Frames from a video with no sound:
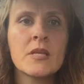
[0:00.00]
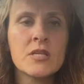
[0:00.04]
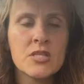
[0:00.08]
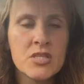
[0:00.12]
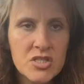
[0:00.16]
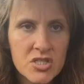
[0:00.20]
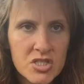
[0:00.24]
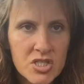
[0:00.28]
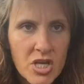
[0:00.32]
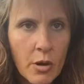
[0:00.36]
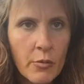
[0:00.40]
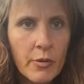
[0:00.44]

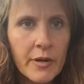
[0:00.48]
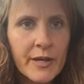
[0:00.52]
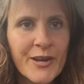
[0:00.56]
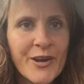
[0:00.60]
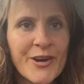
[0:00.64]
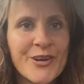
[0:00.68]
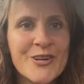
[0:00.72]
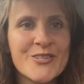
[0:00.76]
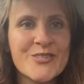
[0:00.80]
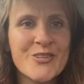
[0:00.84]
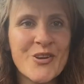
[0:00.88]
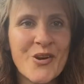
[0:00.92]
So it
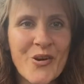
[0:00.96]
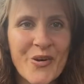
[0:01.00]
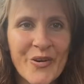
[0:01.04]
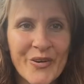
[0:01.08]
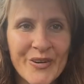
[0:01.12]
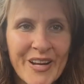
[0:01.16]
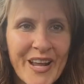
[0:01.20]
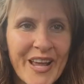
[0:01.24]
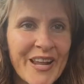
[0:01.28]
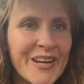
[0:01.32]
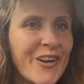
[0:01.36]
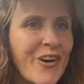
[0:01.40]
goes
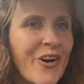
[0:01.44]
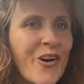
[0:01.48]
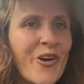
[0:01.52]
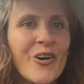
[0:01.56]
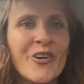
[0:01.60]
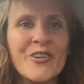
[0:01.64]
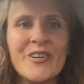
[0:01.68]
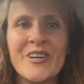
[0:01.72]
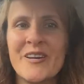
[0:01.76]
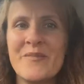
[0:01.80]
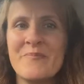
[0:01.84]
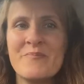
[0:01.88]
on and
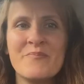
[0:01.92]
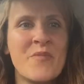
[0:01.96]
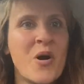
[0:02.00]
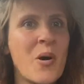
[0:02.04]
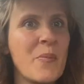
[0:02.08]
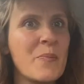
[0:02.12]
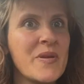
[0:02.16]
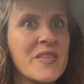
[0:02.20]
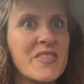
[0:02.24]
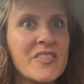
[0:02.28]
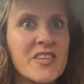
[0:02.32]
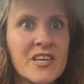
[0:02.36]
on. It
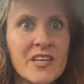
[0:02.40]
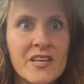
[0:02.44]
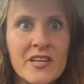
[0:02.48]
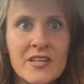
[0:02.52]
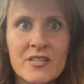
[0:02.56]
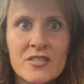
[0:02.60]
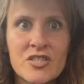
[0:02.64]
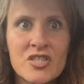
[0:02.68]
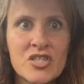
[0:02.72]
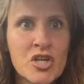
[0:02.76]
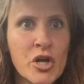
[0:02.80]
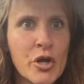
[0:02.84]
might be
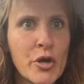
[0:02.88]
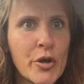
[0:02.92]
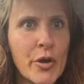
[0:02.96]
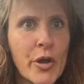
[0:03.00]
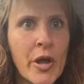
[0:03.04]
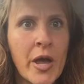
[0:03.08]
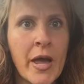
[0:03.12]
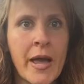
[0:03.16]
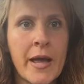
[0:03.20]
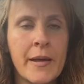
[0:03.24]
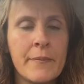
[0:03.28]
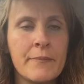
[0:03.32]
the
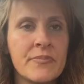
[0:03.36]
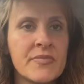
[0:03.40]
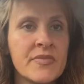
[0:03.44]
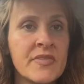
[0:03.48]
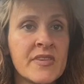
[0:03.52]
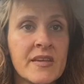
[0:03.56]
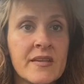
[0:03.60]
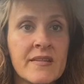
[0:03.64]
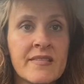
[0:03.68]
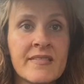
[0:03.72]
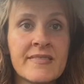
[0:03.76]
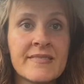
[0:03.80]

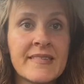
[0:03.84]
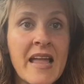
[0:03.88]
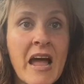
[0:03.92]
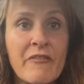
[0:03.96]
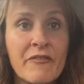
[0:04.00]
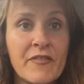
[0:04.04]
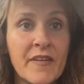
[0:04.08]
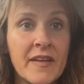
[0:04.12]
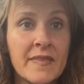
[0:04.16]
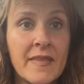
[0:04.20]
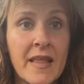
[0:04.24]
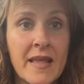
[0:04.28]

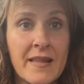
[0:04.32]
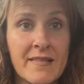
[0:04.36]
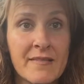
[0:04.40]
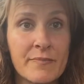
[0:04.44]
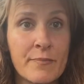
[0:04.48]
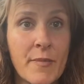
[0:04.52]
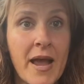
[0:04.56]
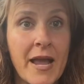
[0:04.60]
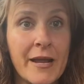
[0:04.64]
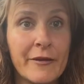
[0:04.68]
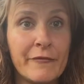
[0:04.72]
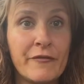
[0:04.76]
stuffing
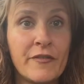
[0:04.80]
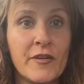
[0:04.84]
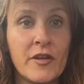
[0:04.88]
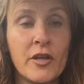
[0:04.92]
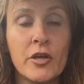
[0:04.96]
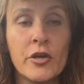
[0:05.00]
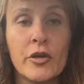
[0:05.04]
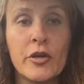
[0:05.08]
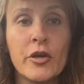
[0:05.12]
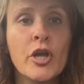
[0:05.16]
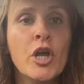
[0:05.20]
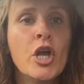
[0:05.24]
that's made for
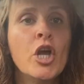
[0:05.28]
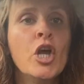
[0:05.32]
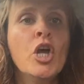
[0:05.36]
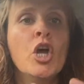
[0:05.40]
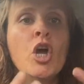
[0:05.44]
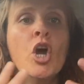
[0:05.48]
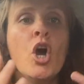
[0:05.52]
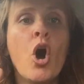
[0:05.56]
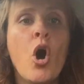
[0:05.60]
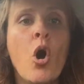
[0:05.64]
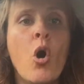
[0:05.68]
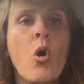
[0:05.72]
you
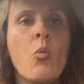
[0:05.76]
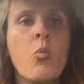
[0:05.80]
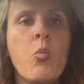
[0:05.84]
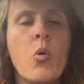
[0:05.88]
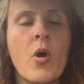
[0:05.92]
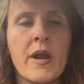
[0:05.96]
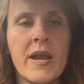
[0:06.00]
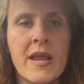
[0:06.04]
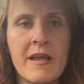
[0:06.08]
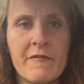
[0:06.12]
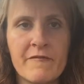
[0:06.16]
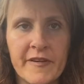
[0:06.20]
or
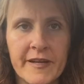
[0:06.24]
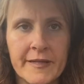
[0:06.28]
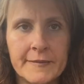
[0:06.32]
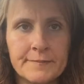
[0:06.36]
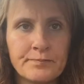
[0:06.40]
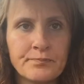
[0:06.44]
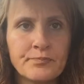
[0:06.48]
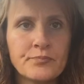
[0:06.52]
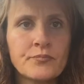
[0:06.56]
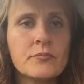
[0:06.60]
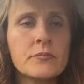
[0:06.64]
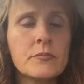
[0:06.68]
whatever.
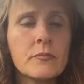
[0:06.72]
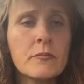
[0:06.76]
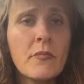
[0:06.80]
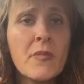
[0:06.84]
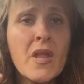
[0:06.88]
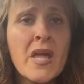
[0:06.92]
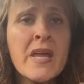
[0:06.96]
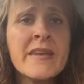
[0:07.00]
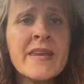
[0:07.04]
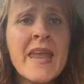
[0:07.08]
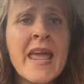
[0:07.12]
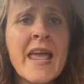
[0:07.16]

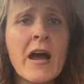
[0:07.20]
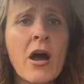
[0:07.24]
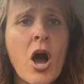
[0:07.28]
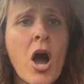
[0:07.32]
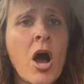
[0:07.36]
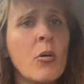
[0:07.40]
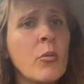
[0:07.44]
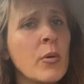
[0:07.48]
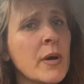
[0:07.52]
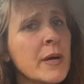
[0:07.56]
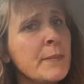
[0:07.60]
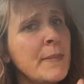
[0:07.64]
Now,
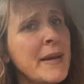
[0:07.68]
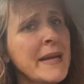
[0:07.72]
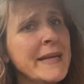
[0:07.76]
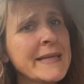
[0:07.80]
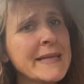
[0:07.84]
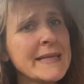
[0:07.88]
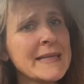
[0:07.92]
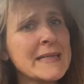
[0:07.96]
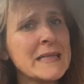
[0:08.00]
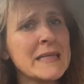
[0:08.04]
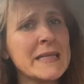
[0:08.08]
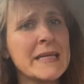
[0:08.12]
I want to
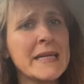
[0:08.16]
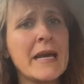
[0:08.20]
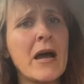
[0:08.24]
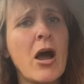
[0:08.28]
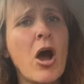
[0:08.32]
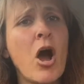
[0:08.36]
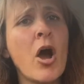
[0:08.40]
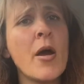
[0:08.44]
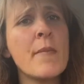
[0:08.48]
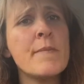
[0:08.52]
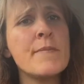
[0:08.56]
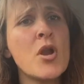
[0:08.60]
make it clear,
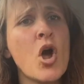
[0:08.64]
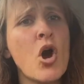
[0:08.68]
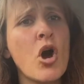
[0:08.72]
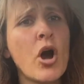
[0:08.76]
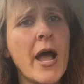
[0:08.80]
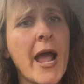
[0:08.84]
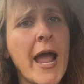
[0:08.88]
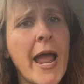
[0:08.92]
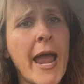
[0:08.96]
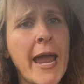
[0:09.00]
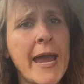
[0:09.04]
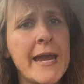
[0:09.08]
I'm
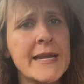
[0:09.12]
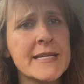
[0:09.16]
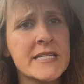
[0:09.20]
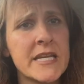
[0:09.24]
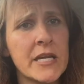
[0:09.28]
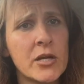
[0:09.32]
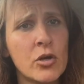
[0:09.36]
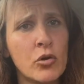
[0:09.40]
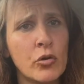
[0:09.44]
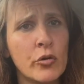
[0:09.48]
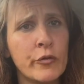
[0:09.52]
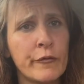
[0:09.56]
not
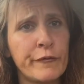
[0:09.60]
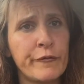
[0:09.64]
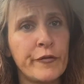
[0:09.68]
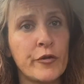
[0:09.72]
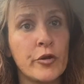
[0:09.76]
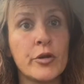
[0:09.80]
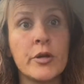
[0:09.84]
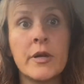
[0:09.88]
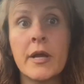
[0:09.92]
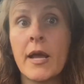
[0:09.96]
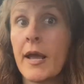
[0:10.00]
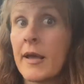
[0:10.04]
anti-cooked
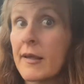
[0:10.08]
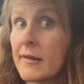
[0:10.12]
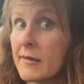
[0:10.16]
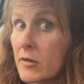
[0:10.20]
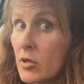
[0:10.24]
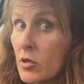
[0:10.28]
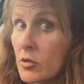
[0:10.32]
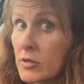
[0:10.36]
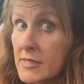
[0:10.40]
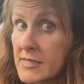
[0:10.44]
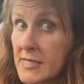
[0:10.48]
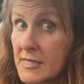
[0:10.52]
food,
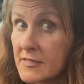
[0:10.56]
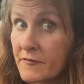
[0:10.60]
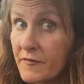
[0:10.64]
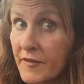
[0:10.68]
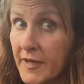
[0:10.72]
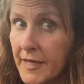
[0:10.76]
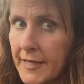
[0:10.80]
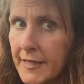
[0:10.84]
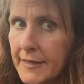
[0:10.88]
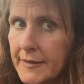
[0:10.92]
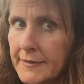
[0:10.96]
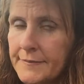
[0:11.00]
as long as it's
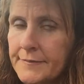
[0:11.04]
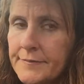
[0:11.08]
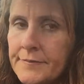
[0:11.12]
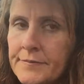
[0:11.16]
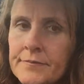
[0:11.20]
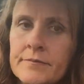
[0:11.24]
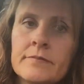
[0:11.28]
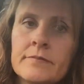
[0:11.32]
vegan.